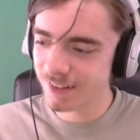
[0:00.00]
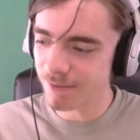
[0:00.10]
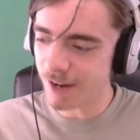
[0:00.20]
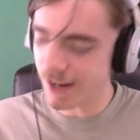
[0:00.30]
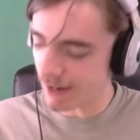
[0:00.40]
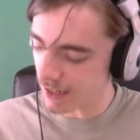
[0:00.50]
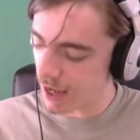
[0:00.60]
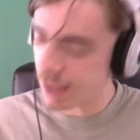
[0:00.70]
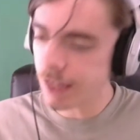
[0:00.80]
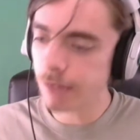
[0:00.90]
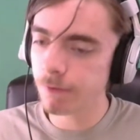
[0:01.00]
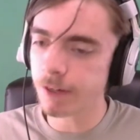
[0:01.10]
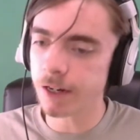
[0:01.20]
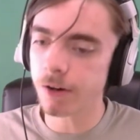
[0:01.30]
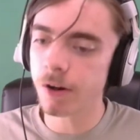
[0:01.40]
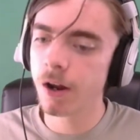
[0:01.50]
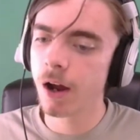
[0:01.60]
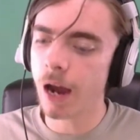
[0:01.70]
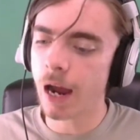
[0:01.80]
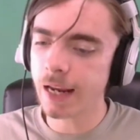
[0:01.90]
But anyways, this video,
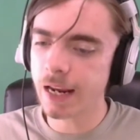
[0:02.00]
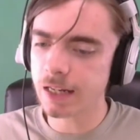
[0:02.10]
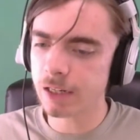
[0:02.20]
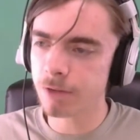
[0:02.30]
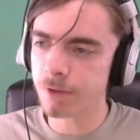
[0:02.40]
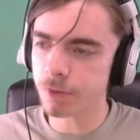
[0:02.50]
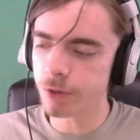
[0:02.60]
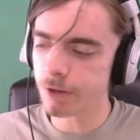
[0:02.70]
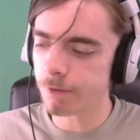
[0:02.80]
I can't tell if it's real or